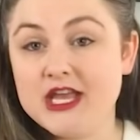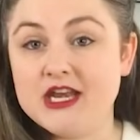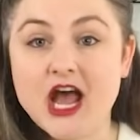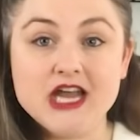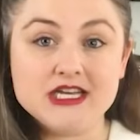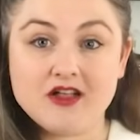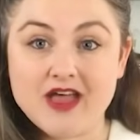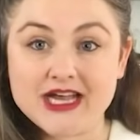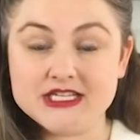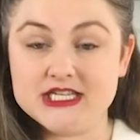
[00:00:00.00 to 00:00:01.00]
and not
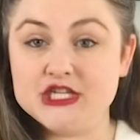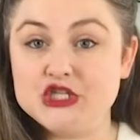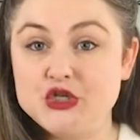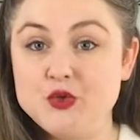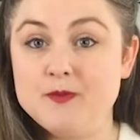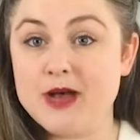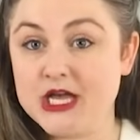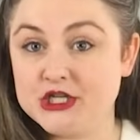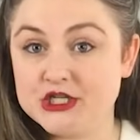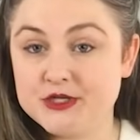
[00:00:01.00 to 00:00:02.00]
neglect it too
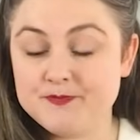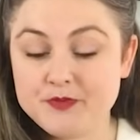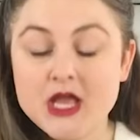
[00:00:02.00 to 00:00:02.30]
much.